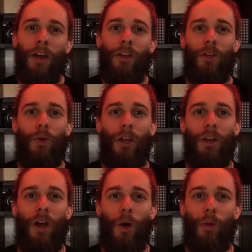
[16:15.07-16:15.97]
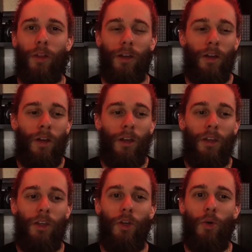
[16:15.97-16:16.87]
you can know that
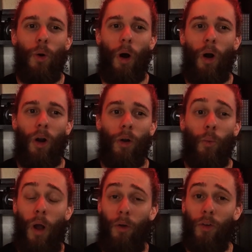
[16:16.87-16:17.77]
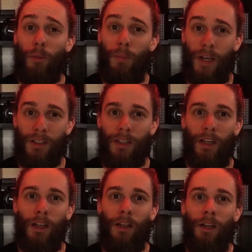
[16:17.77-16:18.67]
you are, while you're
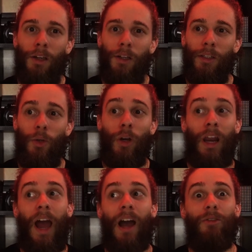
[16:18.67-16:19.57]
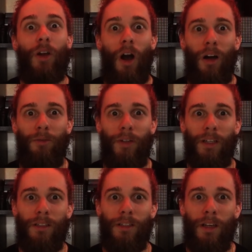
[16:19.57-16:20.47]
mixing, you can have
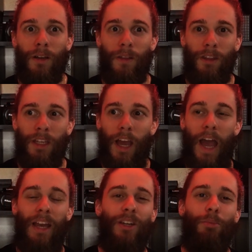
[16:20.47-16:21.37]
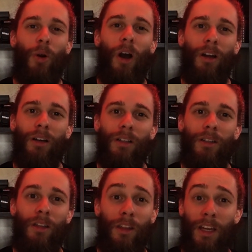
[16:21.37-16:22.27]
confidence that the end
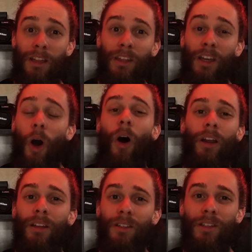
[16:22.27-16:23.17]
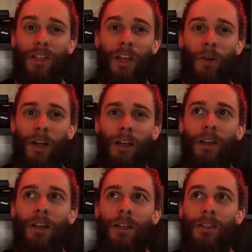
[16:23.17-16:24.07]
product, the thing that the audience is hearing,
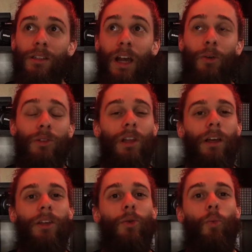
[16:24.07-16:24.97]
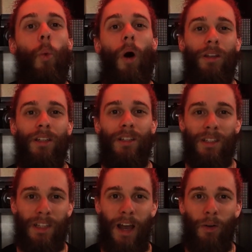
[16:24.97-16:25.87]
sounds like you want it to
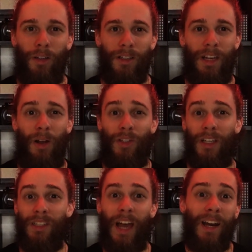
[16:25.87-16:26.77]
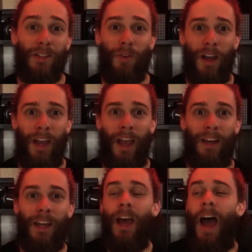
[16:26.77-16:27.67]
sound. It sounds as satisfying
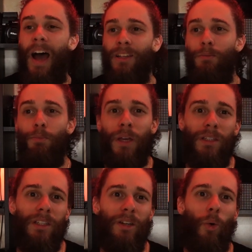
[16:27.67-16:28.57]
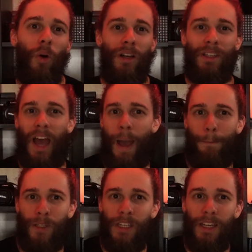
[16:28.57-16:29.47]
and as busy or as
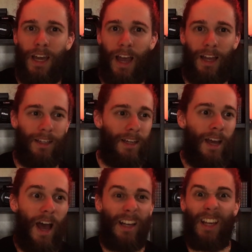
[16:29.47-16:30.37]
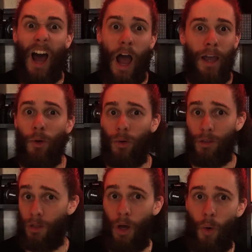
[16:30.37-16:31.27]
empty and as high or
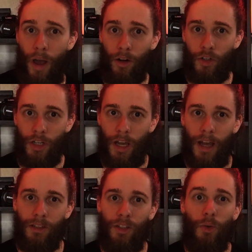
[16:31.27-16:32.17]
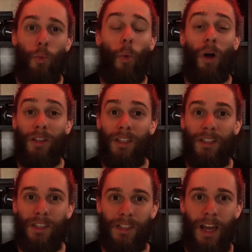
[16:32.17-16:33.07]
as low energy as you want
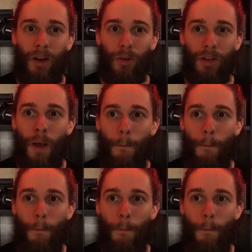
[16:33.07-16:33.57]
it to sound.